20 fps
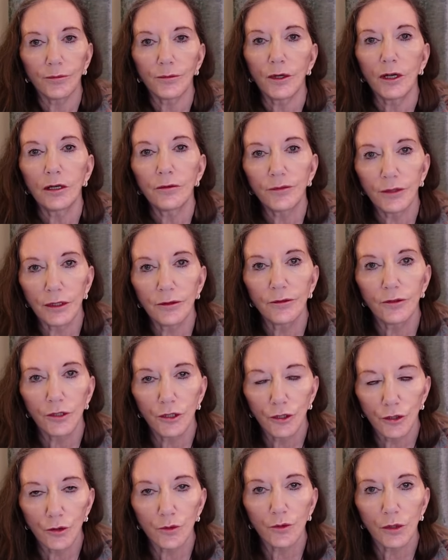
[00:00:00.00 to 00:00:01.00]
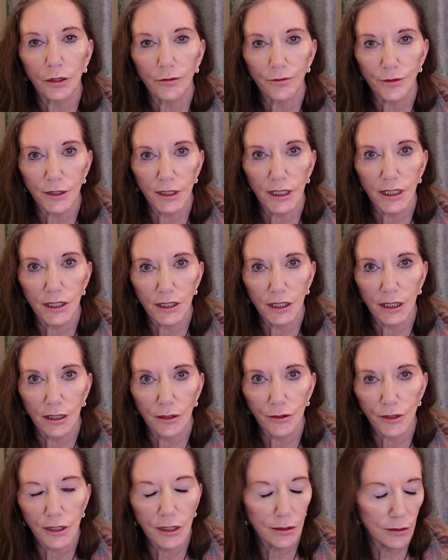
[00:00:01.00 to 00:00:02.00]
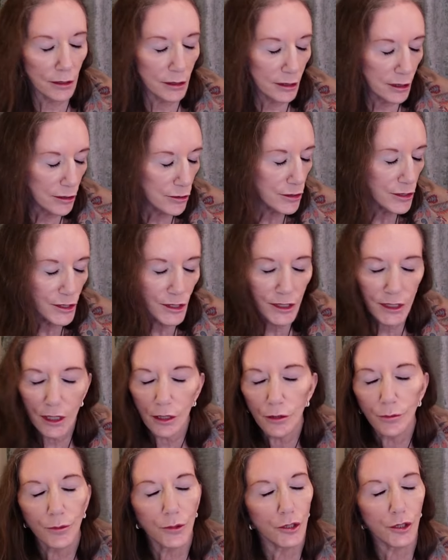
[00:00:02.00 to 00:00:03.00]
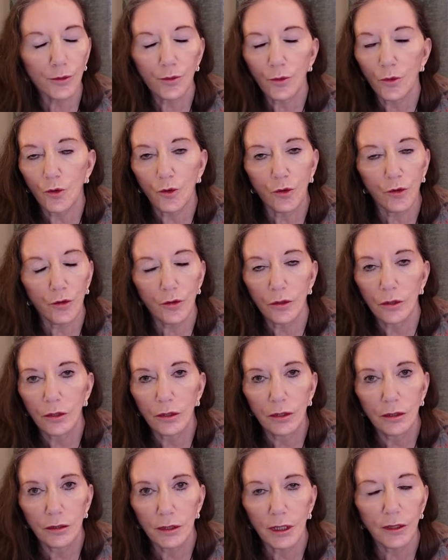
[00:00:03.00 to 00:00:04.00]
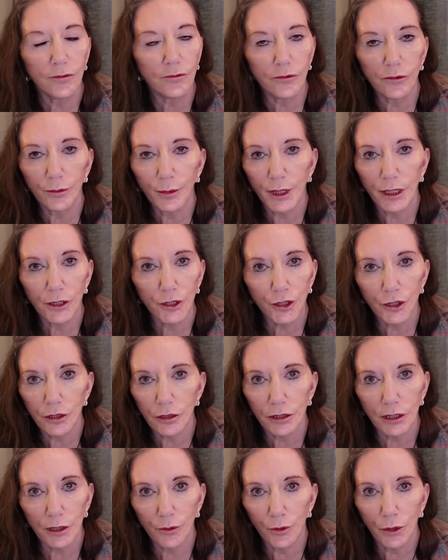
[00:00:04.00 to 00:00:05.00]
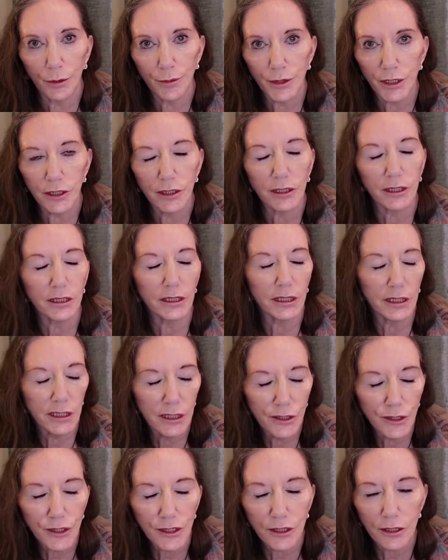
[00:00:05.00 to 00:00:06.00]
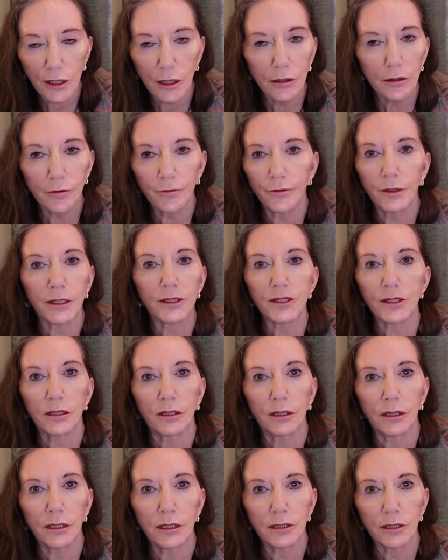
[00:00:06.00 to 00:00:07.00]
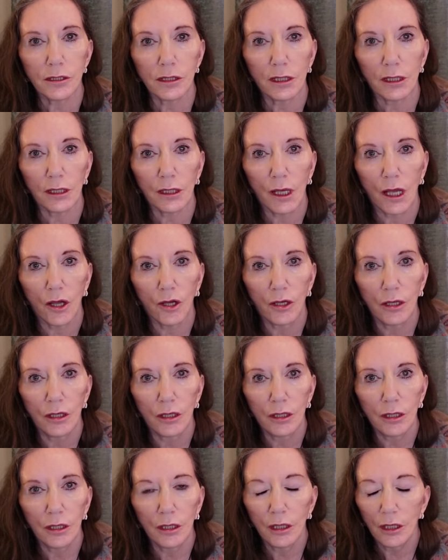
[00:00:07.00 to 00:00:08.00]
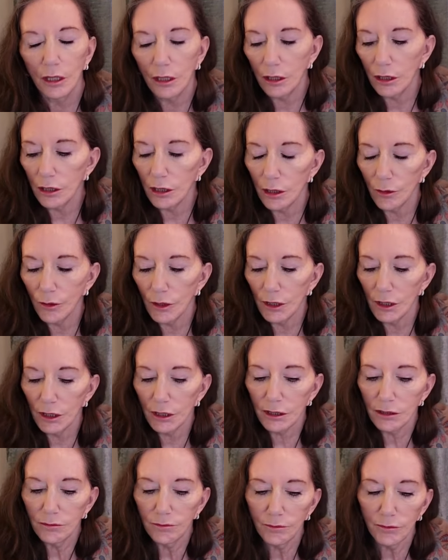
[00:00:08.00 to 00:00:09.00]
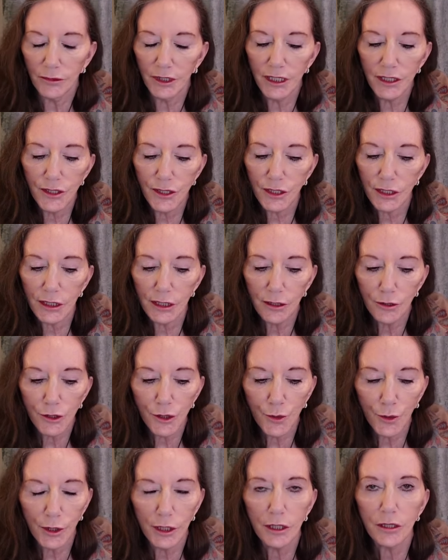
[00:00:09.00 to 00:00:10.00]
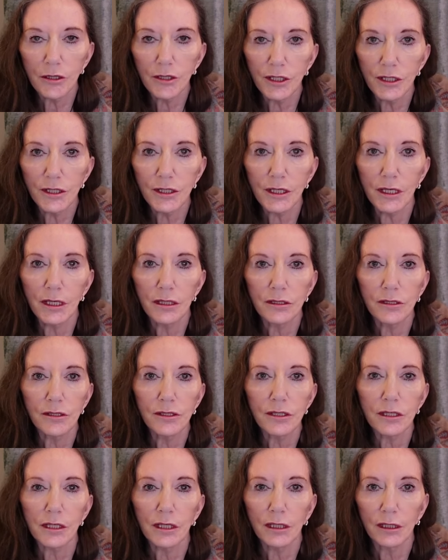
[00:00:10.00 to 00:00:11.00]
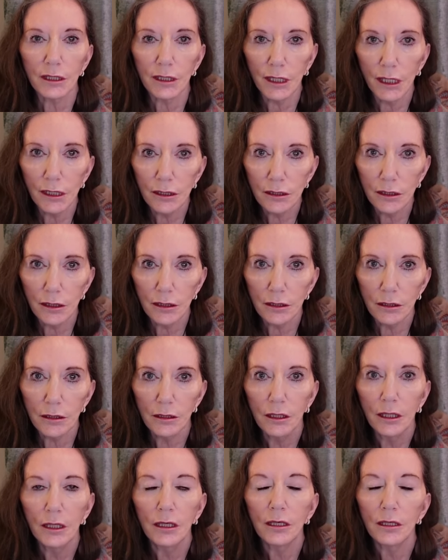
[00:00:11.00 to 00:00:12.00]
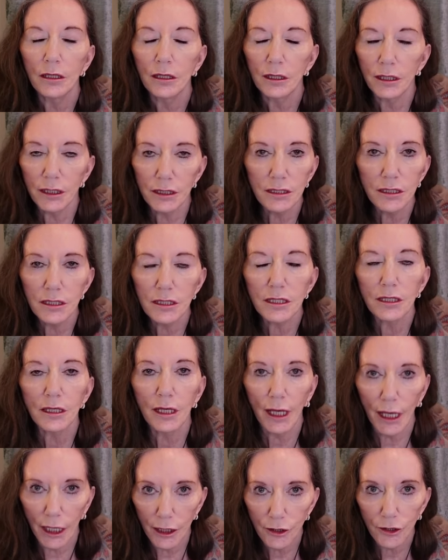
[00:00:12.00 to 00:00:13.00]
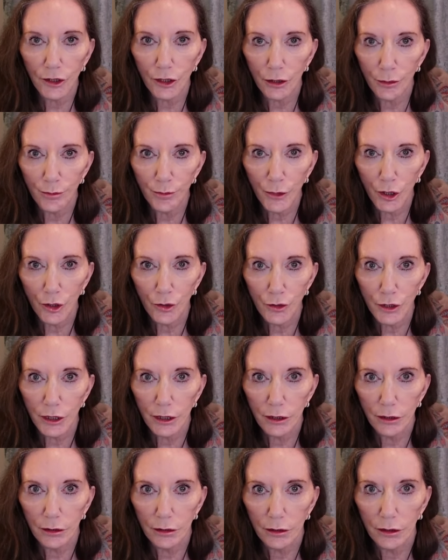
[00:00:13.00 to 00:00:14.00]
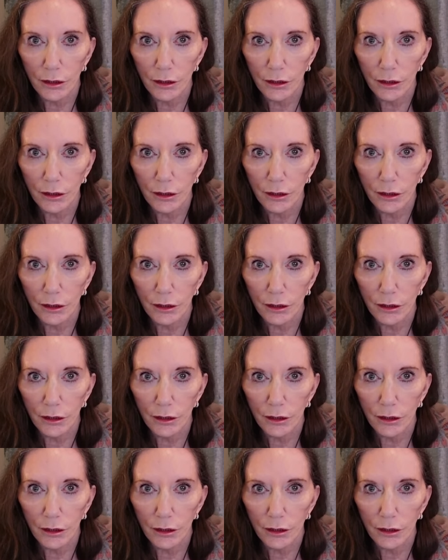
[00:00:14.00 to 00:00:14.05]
I've given you the rough details, that there is so much more information on their website, and it is so fascinating. You know, and Liz deals with artisans in Kenya, India and Cambodia.